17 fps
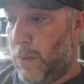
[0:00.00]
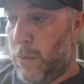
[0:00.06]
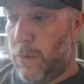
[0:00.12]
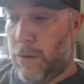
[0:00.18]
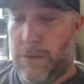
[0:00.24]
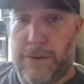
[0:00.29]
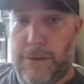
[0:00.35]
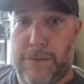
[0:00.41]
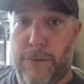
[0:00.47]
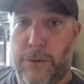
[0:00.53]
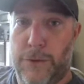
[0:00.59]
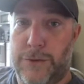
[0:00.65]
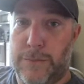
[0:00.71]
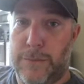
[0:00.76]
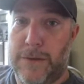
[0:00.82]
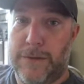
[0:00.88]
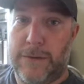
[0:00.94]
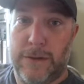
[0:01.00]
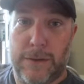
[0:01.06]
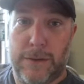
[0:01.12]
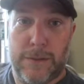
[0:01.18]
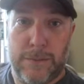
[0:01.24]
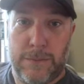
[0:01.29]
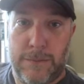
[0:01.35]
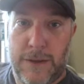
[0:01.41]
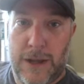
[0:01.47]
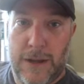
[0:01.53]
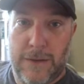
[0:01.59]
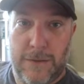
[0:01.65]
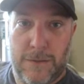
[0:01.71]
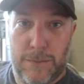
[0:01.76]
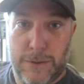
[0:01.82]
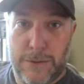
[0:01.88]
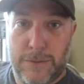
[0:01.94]
Or if you're forced to miss a
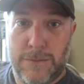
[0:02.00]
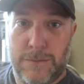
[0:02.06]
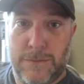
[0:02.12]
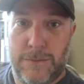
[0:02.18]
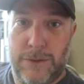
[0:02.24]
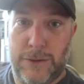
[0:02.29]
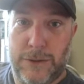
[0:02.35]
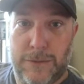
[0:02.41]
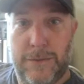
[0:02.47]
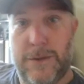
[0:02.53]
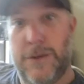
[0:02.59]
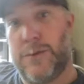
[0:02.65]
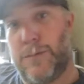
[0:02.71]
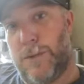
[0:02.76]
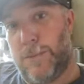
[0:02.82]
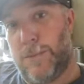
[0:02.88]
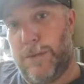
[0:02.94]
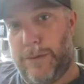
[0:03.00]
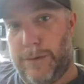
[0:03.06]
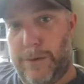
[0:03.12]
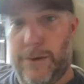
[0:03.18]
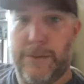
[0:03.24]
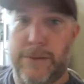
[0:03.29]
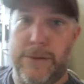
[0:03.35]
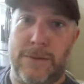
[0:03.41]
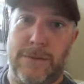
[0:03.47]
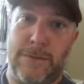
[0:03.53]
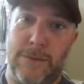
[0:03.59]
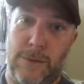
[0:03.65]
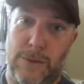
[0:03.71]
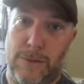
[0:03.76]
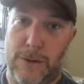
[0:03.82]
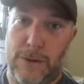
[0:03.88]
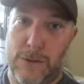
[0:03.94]
Kansas one, you can fish 1 Missouri one
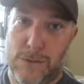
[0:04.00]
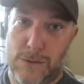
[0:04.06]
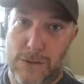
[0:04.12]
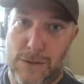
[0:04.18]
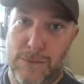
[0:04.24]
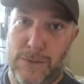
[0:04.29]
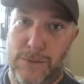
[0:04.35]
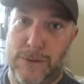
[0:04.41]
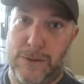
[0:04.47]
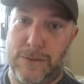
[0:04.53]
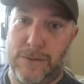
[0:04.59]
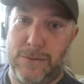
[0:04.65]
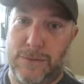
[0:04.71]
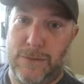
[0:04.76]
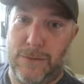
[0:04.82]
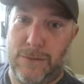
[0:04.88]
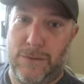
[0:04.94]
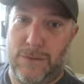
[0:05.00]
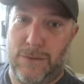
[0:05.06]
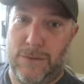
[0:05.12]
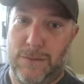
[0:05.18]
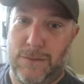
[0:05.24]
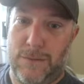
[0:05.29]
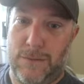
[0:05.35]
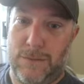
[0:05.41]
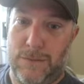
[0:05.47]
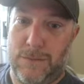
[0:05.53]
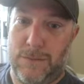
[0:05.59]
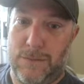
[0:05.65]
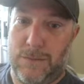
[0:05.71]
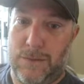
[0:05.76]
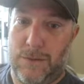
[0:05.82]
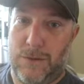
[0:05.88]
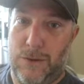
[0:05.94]
or 1 Oklahoma one
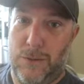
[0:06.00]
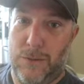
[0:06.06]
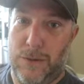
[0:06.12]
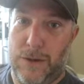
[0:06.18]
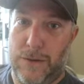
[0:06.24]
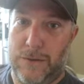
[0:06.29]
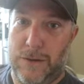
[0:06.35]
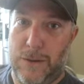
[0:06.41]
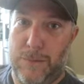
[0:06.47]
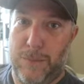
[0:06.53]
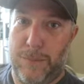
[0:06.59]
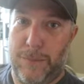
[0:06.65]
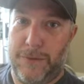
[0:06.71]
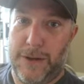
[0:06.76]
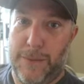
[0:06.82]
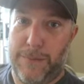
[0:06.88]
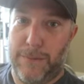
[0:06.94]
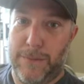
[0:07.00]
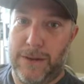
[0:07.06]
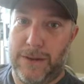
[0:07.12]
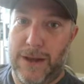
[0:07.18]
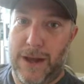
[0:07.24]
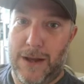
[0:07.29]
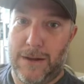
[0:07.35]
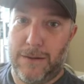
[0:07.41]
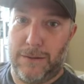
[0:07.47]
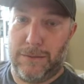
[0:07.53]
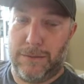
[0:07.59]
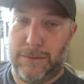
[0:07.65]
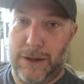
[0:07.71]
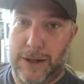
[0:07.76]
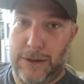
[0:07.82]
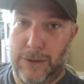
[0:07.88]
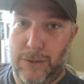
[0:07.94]
to supplement that
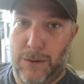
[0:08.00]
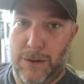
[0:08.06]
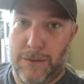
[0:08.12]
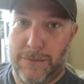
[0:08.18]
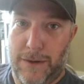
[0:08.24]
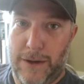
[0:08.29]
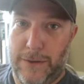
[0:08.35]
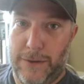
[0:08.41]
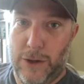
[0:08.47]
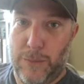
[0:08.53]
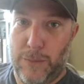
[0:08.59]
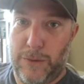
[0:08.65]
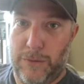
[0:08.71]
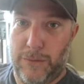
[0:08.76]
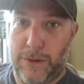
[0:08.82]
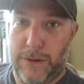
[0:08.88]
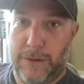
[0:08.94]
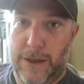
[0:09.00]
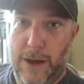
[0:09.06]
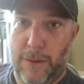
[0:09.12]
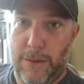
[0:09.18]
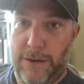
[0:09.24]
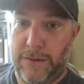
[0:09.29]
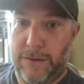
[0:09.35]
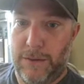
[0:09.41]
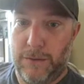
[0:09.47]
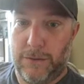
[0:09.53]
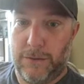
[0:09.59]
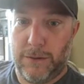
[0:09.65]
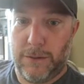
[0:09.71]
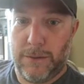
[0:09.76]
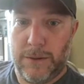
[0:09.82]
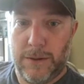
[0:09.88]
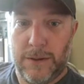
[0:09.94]
and qualify in the opens way that way too. So